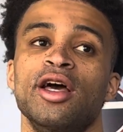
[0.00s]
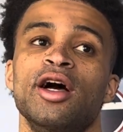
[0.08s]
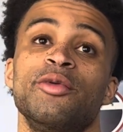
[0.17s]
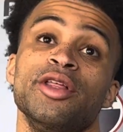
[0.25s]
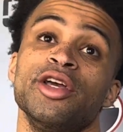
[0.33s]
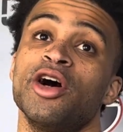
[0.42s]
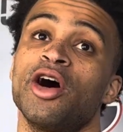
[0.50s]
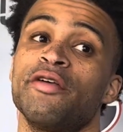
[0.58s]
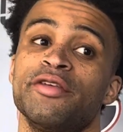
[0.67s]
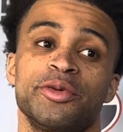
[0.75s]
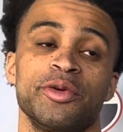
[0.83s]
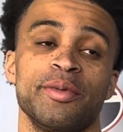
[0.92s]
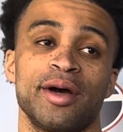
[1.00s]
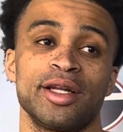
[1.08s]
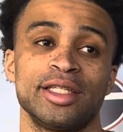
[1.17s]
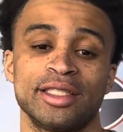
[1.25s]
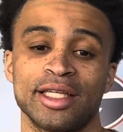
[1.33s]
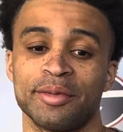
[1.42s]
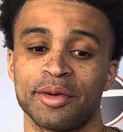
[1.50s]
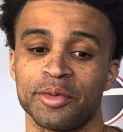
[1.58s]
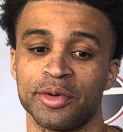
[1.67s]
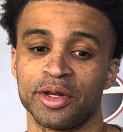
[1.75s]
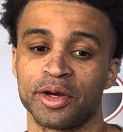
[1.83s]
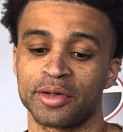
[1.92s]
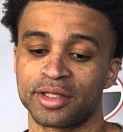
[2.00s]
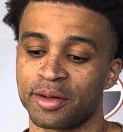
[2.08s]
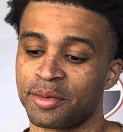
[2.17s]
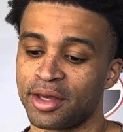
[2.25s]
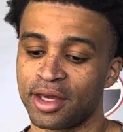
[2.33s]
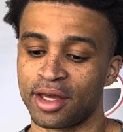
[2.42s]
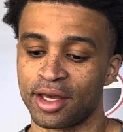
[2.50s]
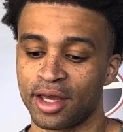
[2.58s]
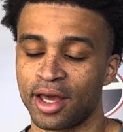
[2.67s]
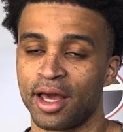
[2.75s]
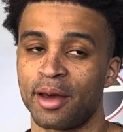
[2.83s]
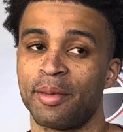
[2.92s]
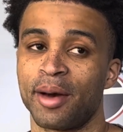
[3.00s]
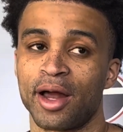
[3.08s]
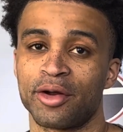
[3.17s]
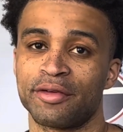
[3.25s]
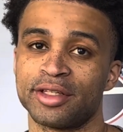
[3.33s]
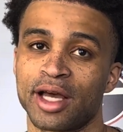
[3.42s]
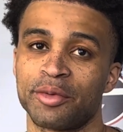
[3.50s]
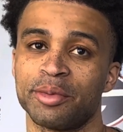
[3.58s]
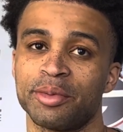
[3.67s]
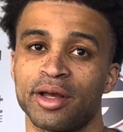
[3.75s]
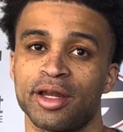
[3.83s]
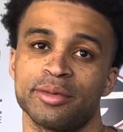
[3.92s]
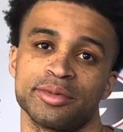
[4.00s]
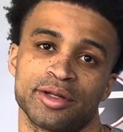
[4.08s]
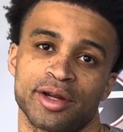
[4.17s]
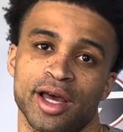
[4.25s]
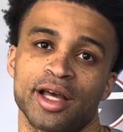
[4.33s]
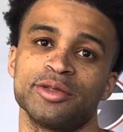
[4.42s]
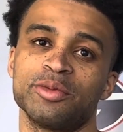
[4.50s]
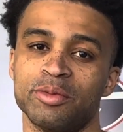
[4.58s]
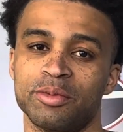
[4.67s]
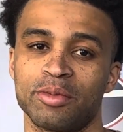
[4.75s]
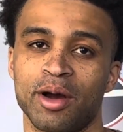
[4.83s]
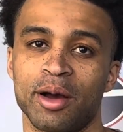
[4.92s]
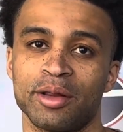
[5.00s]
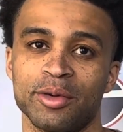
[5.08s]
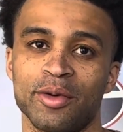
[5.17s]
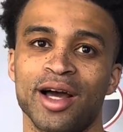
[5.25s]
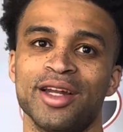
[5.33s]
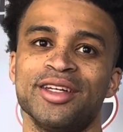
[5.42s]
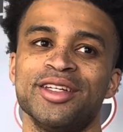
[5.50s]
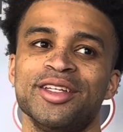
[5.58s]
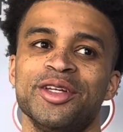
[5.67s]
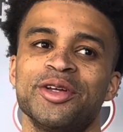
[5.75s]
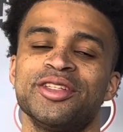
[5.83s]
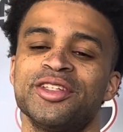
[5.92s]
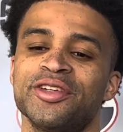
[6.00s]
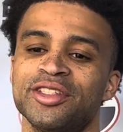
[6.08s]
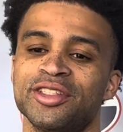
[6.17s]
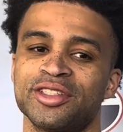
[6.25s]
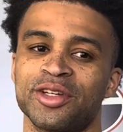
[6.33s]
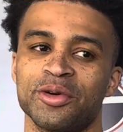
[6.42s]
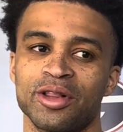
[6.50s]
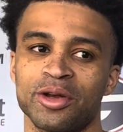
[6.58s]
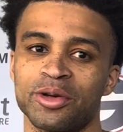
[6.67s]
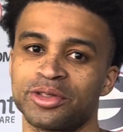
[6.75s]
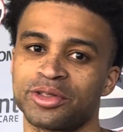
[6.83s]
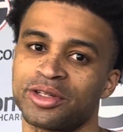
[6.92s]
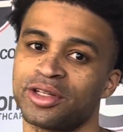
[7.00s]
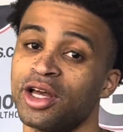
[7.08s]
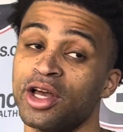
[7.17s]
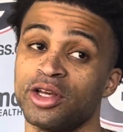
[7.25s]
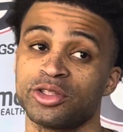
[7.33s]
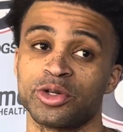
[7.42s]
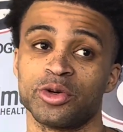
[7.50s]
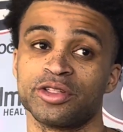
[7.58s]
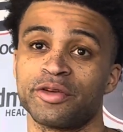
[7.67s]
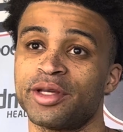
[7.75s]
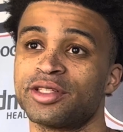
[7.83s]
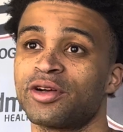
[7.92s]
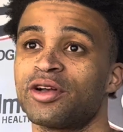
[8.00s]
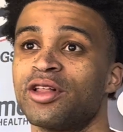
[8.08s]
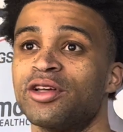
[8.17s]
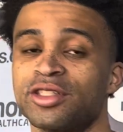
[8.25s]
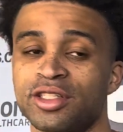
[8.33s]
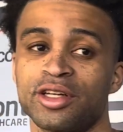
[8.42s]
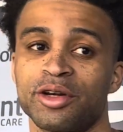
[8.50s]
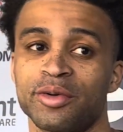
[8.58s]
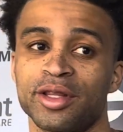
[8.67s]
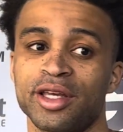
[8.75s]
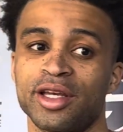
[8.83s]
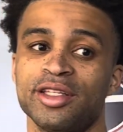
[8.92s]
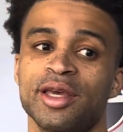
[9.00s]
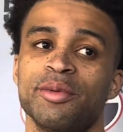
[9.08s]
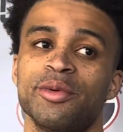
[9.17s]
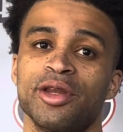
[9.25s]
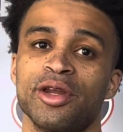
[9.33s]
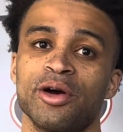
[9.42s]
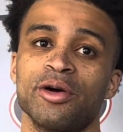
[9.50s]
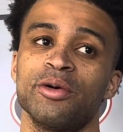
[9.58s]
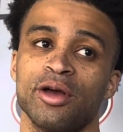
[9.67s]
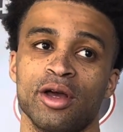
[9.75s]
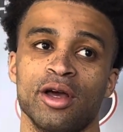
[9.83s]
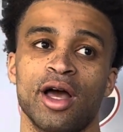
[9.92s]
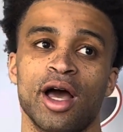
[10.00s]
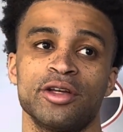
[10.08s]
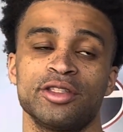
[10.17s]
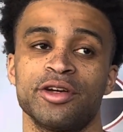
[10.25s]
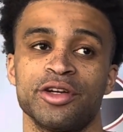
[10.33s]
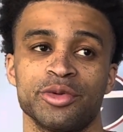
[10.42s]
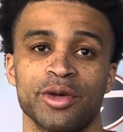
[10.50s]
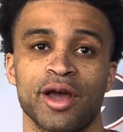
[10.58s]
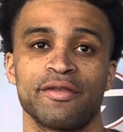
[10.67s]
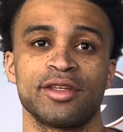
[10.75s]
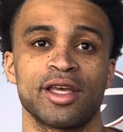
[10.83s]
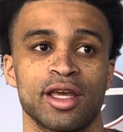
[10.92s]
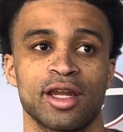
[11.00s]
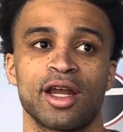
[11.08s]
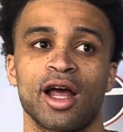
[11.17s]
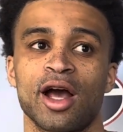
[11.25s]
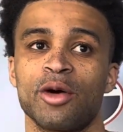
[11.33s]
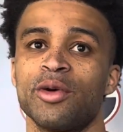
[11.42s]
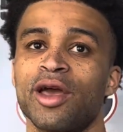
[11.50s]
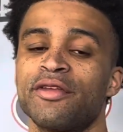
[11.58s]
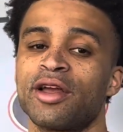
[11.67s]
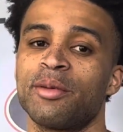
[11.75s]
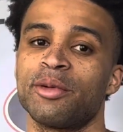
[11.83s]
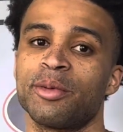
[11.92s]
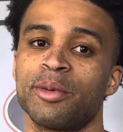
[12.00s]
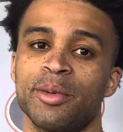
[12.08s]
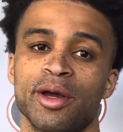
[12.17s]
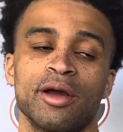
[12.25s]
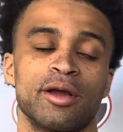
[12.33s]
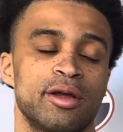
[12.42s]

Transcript: A really good offensive rebounding team, and we know it's going to be a battle every time we play them. So that's probably why the series is so close, or the scores have been so close, because they're a really good team, and we know how serious we have to take it and how we have to come to prepare.